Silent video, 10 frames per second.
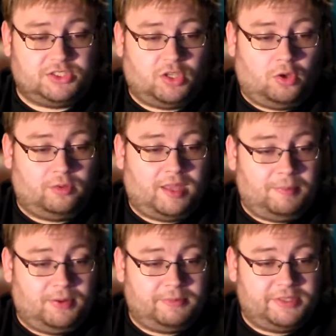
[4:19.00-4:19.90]
So
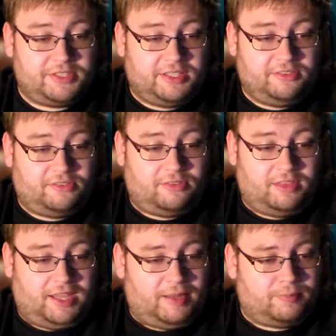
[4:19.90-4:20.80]
that pretty much ends
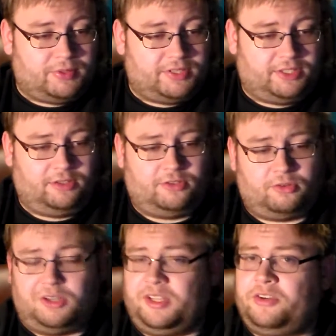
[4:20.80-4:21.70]
that particular
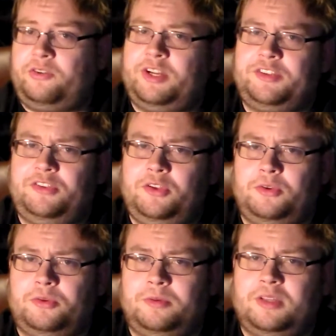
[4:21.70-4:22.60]
storyline already
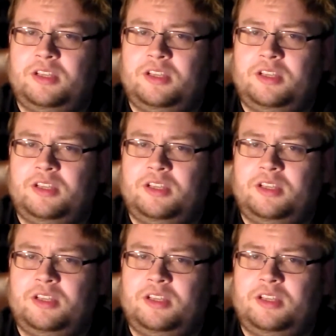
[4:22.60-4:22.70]
too.